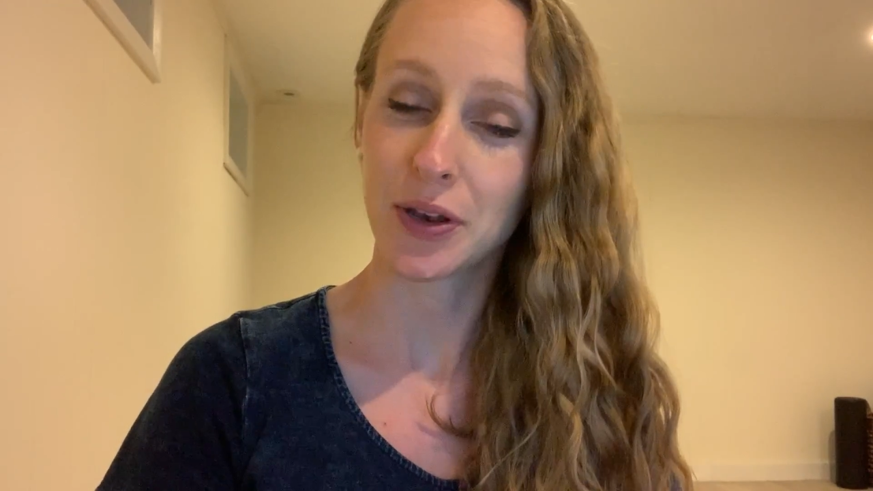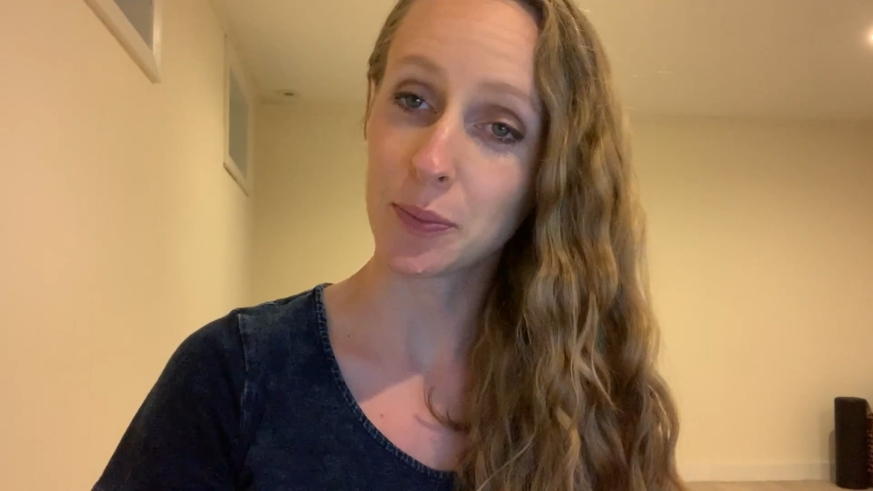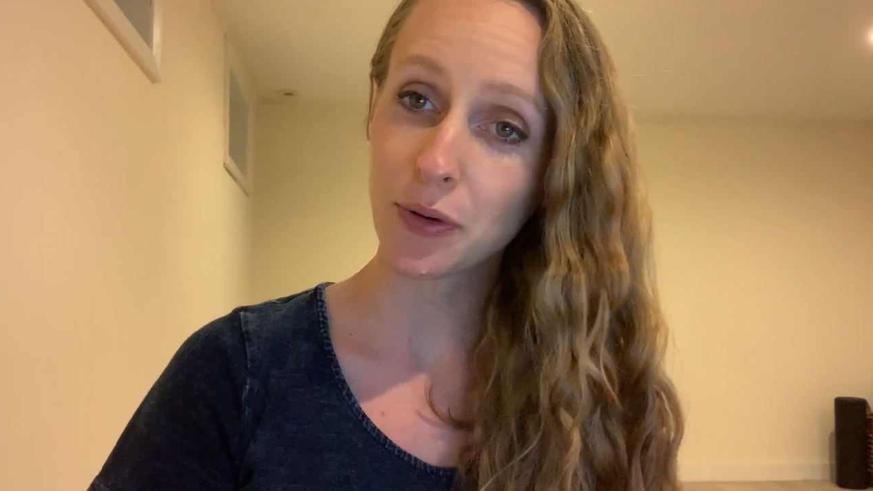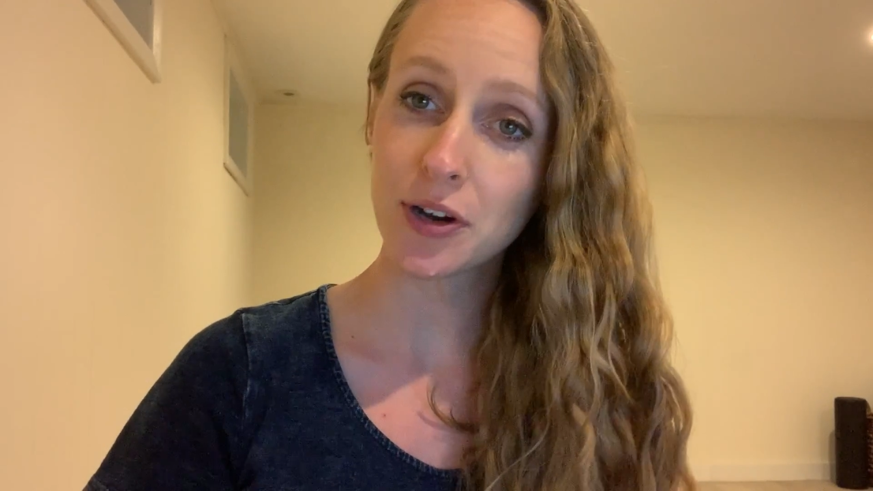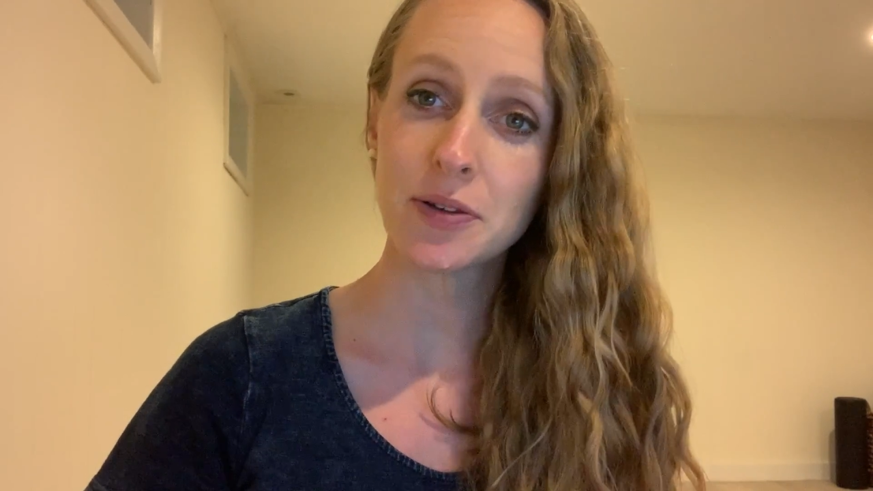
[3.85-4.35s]

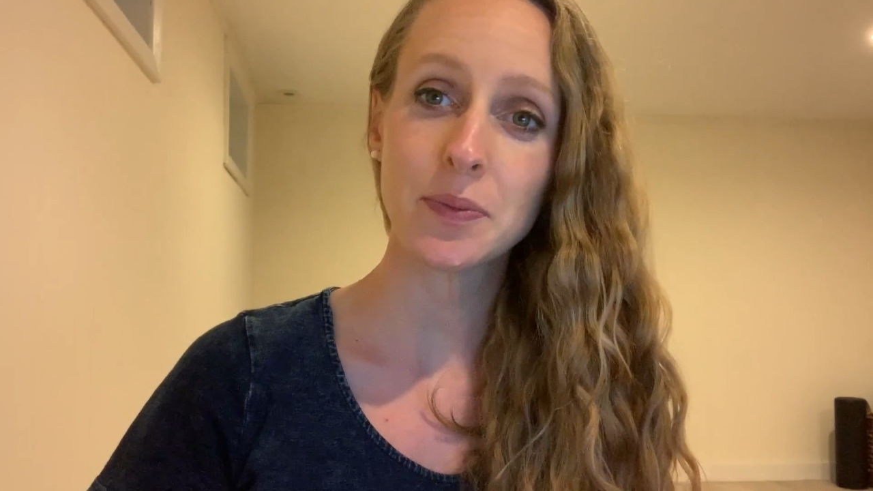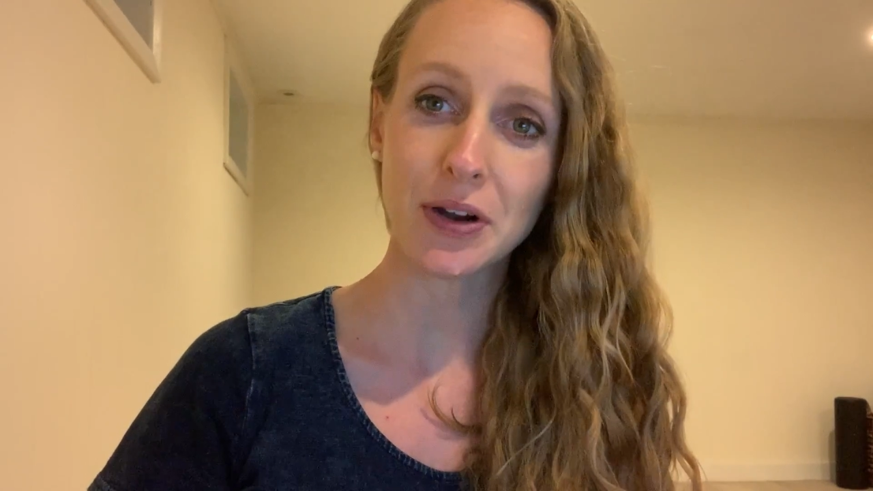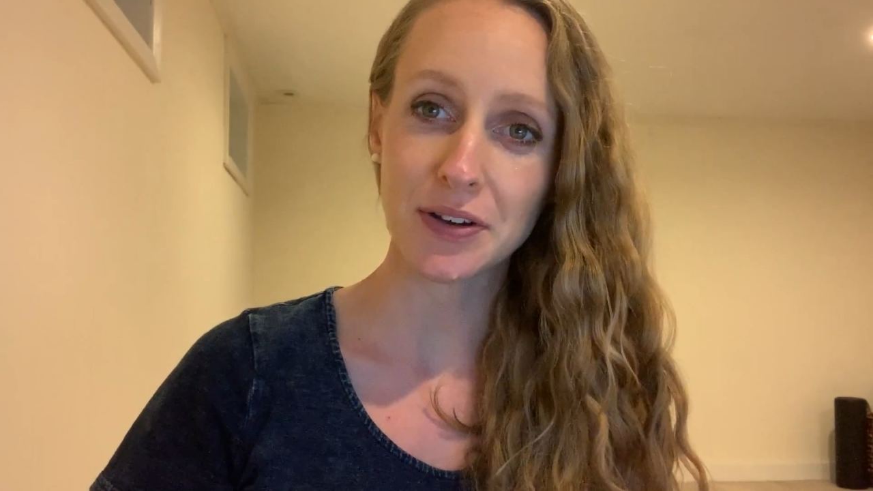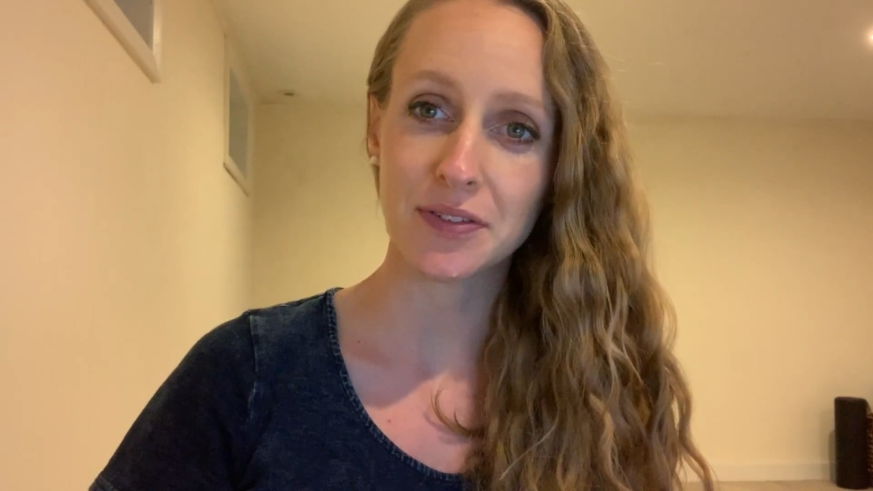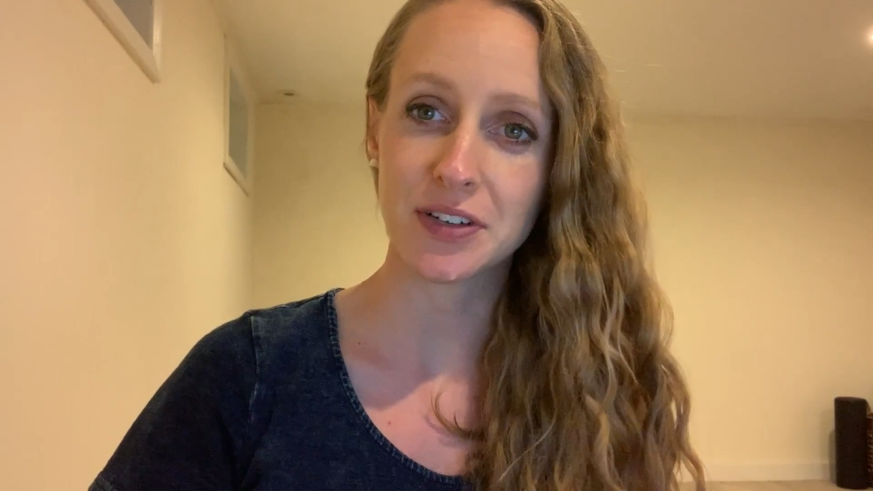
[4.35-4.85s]
important
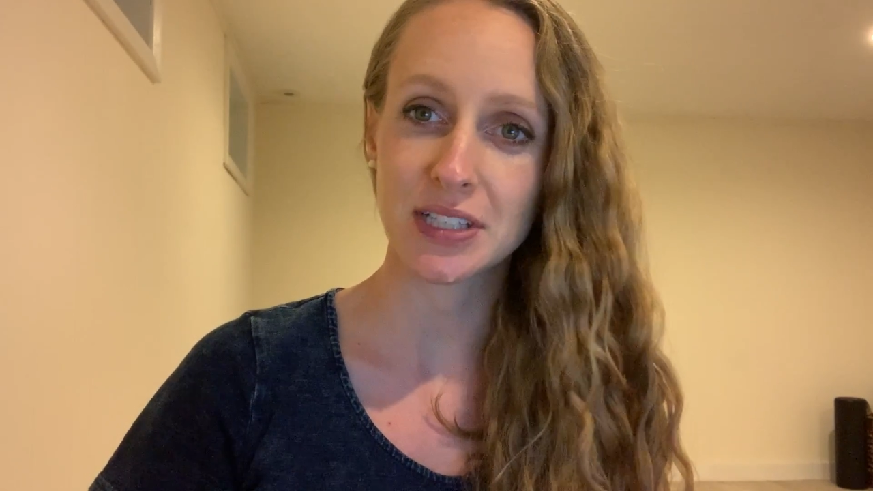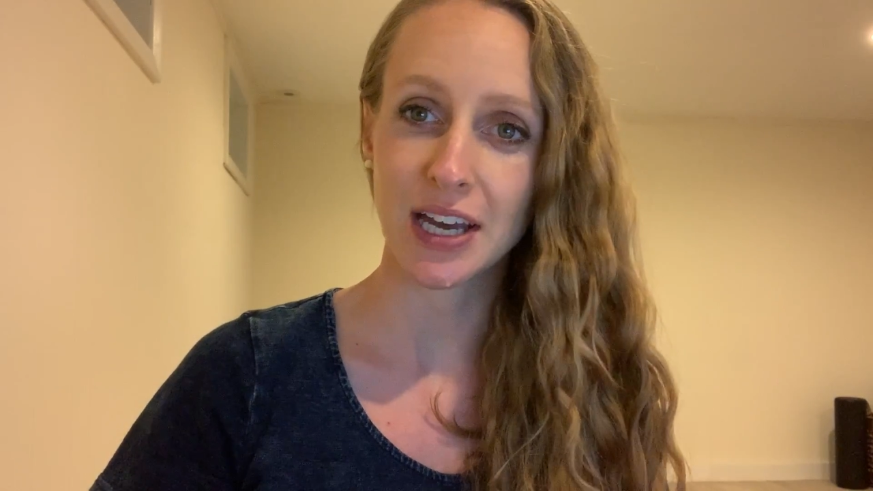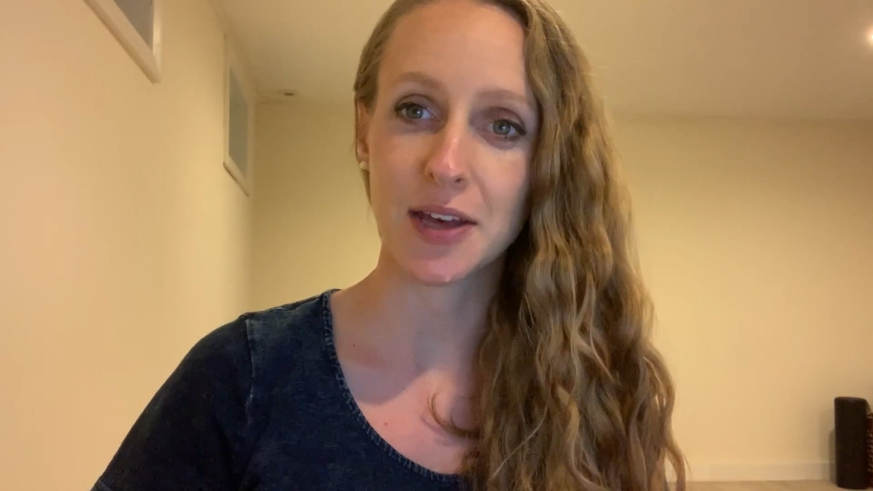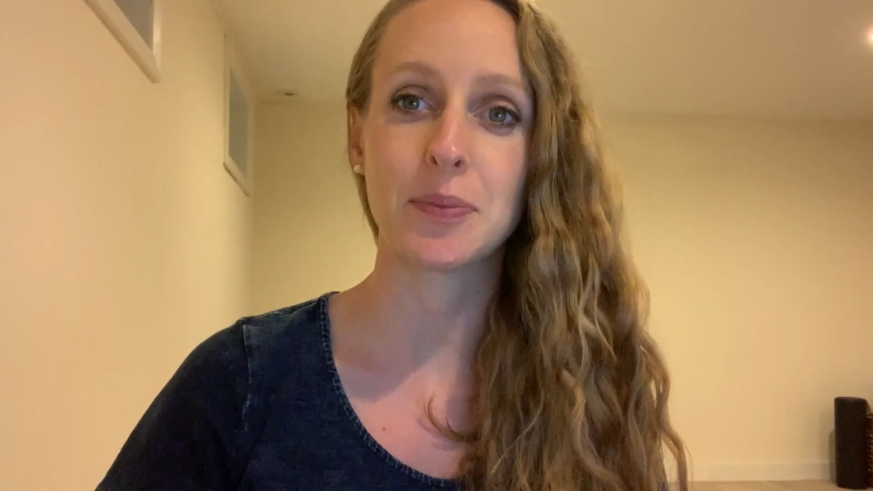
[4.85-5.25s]
part of your diet